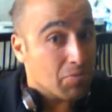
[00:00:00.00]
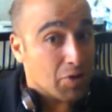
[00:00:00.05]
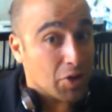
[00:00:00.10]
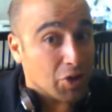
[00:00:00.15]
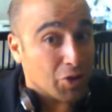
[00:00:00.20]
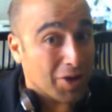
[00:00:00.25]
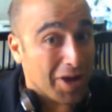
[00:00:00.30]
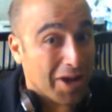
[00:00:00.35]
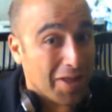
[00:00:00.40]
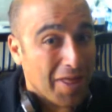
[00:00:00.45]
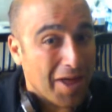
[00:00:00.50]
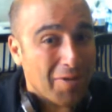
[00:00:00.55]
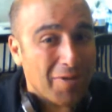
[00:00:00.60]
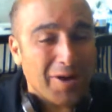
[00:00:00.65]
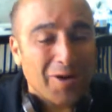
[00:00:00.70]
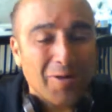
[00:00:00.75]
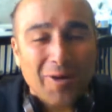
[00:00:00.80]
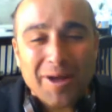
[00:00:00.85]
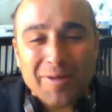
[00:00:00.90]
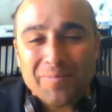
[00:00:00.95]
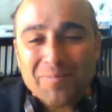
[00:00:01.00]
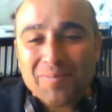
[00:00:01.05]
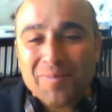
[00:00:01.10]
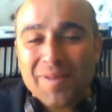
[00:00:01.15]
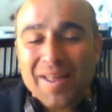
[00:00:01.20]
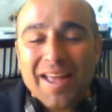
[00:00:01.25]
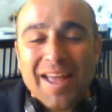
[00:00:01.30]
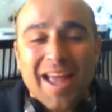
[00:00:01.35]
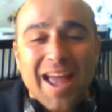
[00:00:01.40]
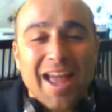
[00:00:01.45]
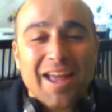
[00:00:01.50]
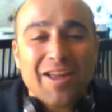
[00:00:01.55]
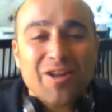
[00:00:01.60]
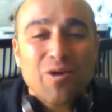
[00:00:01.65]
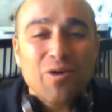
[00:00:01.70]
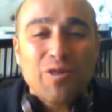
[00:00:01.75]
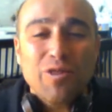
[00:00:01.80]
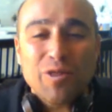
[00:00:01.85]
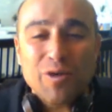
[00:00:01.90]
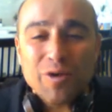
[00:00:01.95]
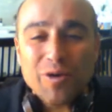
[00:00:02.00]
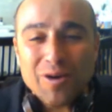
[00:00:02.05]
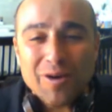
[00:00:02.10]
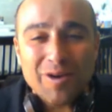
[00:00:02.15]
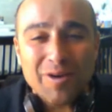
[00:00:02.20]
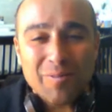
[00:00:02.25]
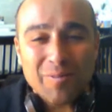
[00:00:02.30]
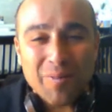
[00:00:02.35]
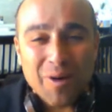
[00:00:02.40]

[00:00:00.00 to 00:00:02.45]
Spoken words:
you'll get that right away. Your third